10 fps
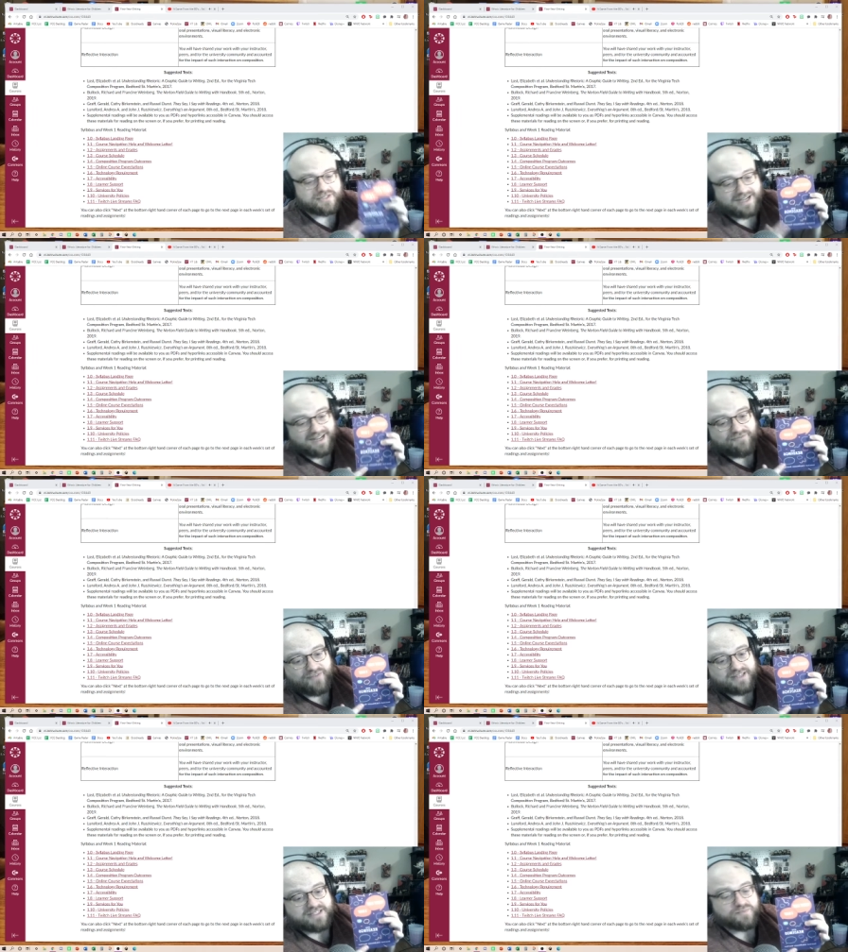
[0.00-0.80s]
So I
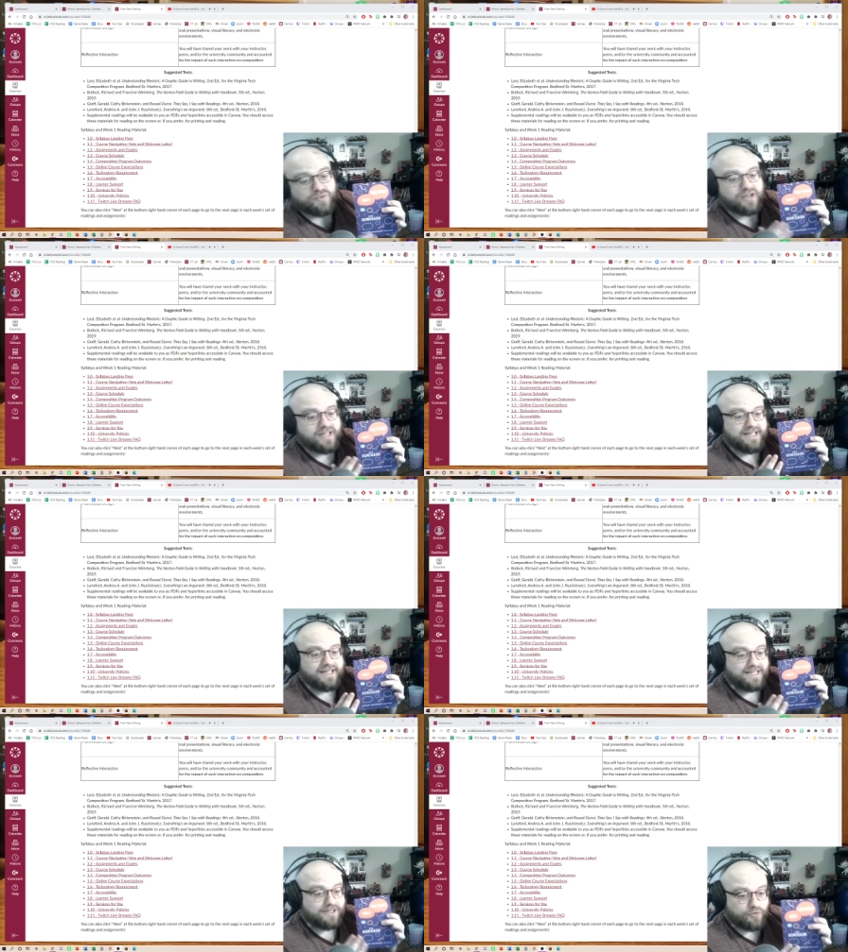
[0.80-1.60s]
find this book
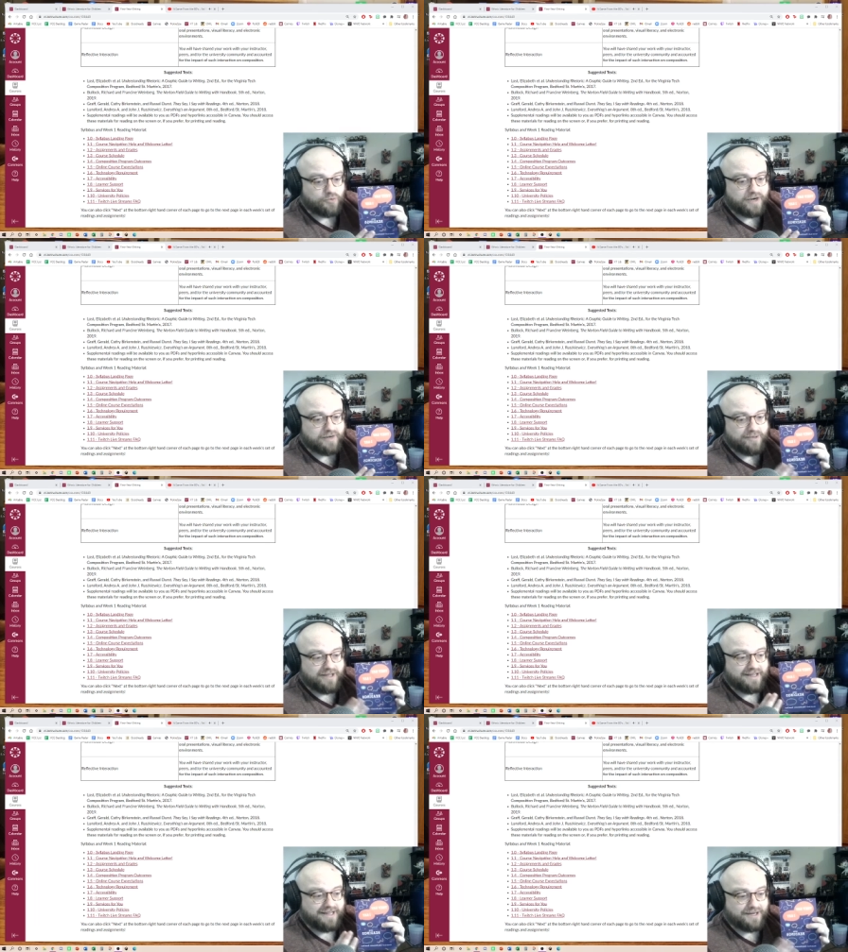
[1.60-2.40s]

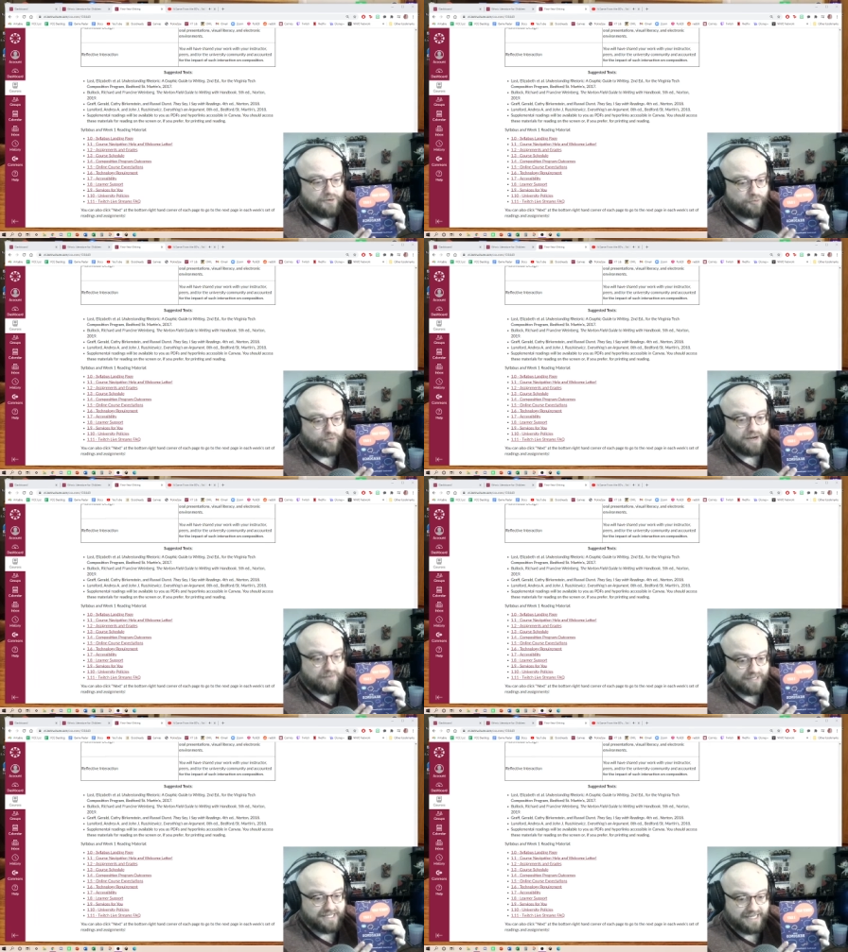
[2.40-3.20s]
incredibly,
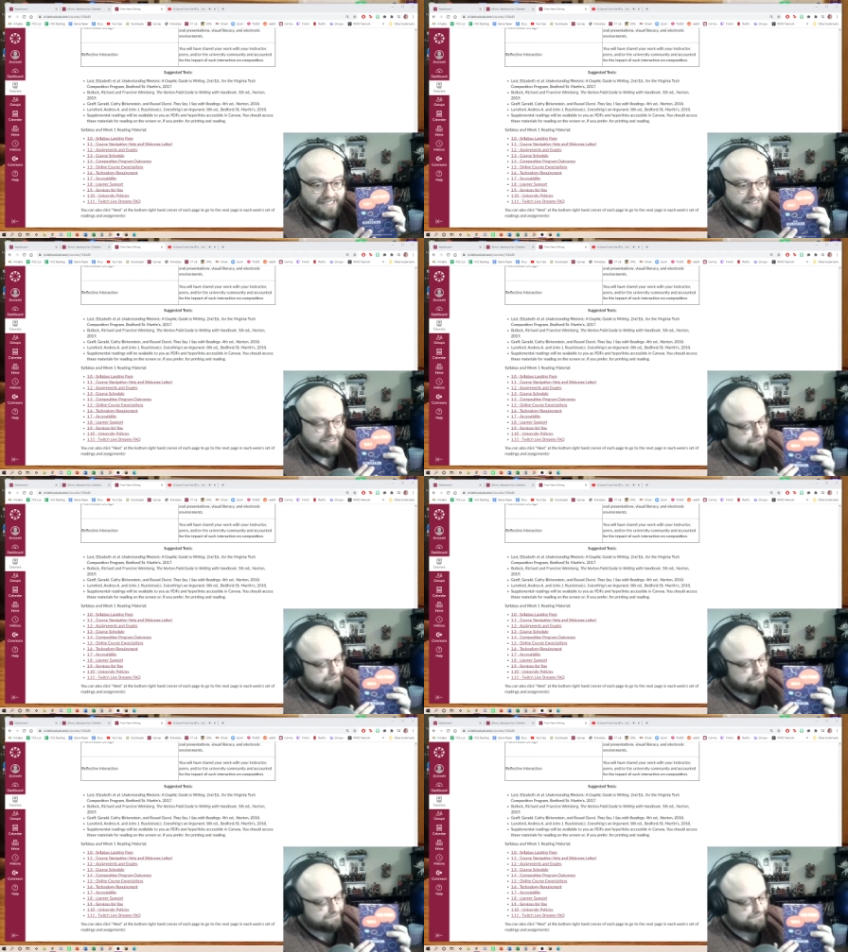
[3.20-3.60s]
incredibly handy.